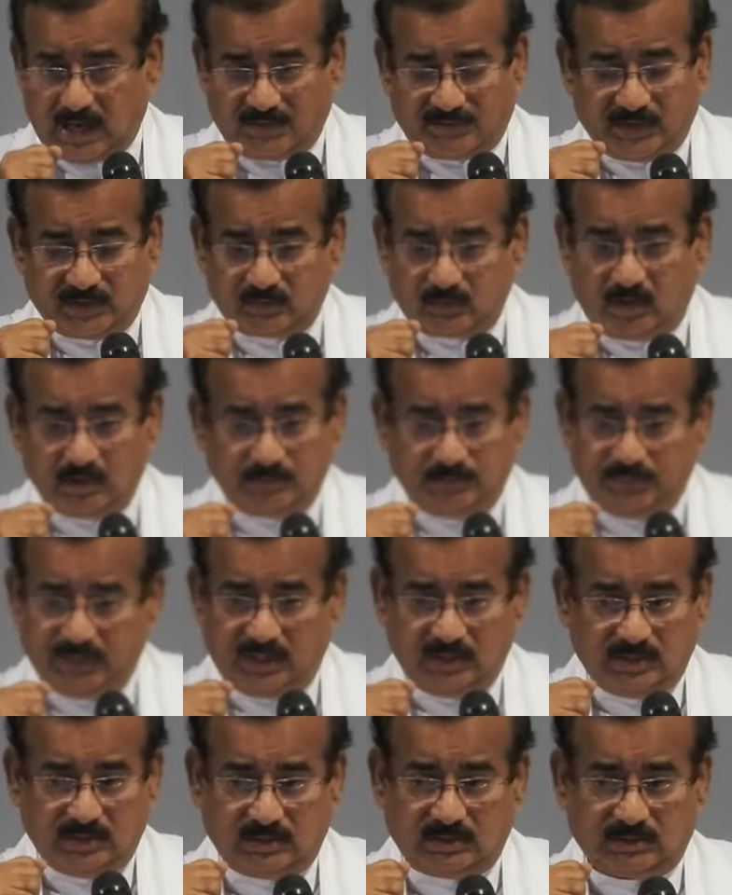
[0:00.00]
Have I not
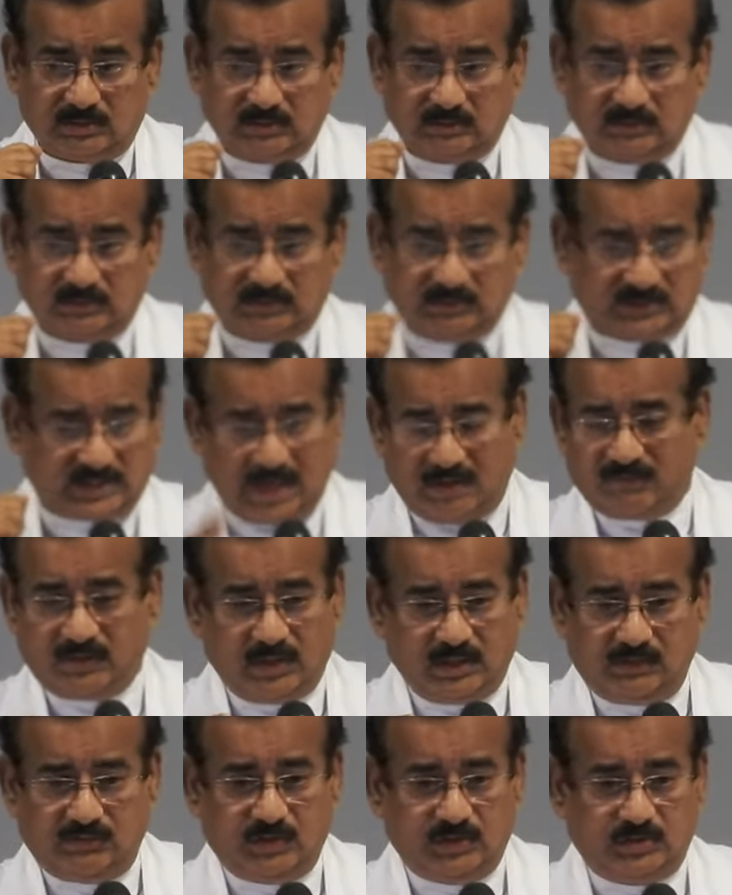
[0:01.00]
been
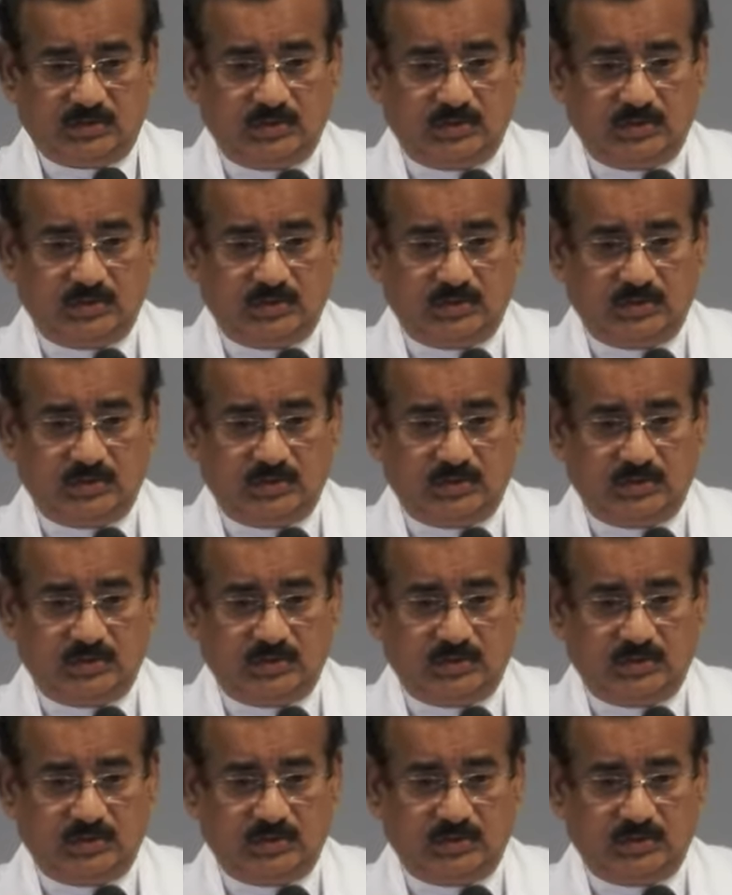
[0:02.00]
traveling